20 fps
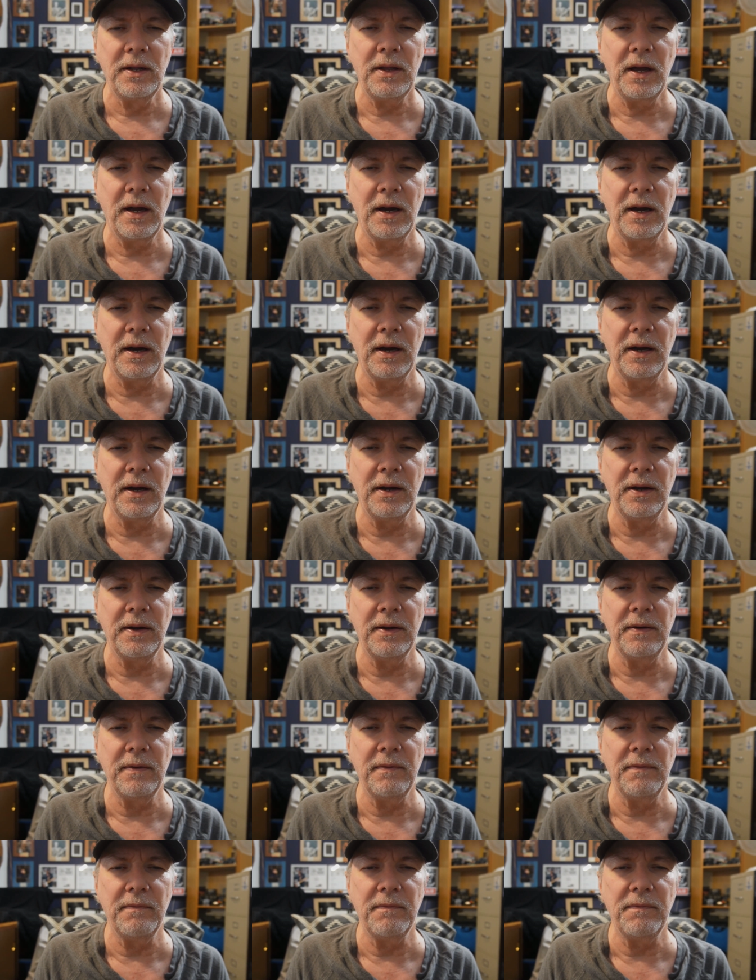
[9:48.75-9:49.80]

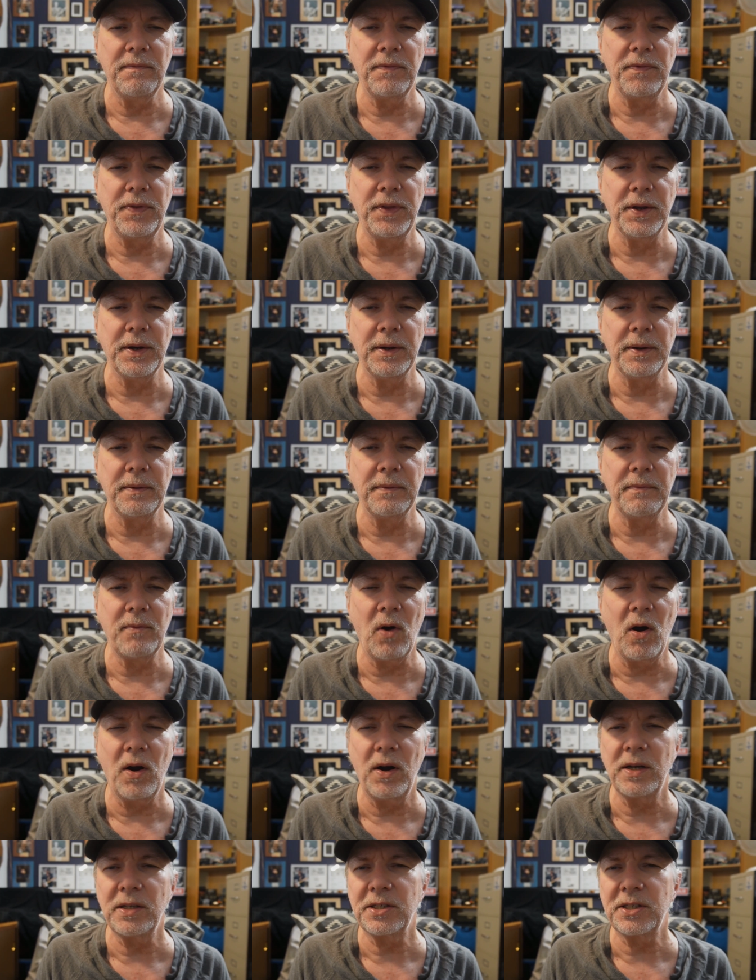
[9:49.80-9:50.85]
the
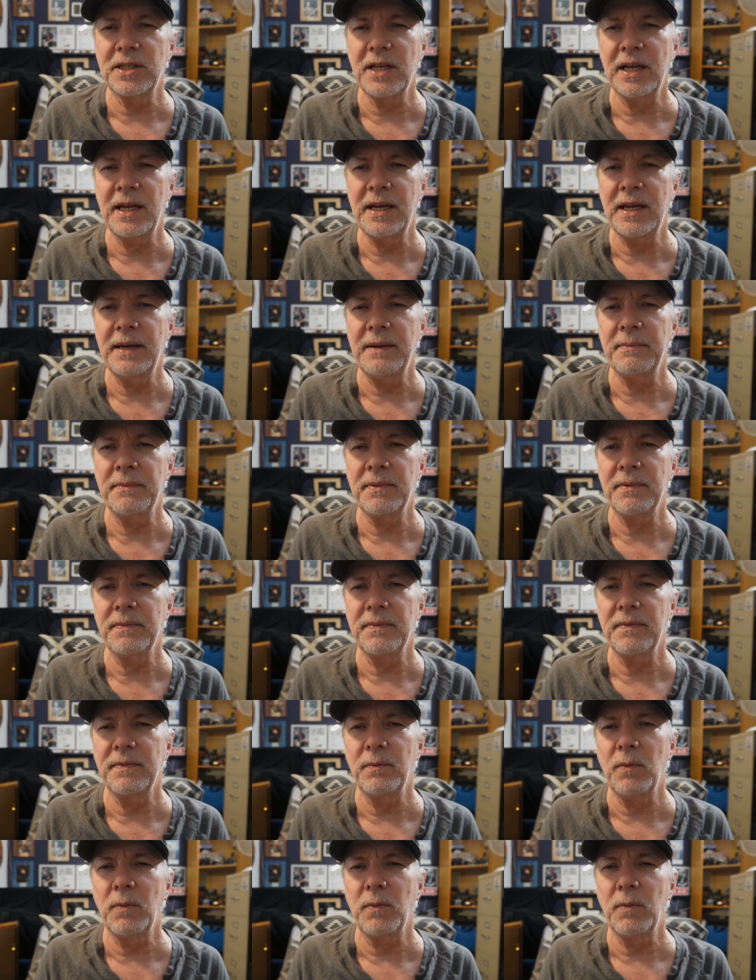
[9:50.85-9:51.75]
artist name,